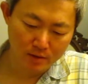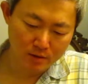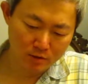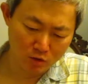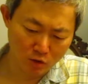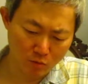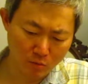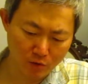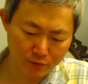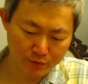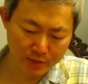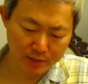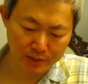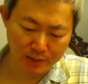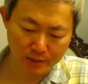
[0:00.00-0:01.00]
No more
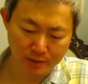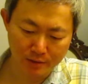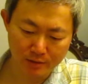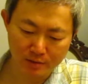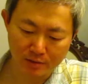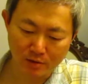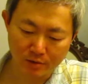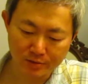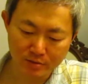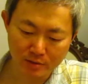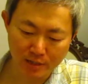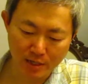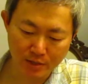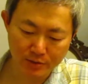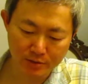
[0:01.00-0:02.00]
reading the
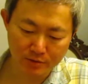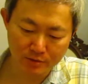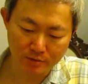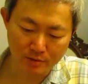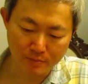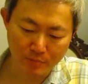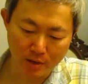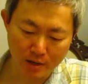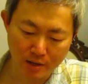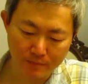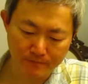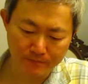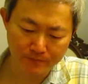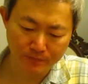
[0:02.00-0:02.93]
constellations on your palm.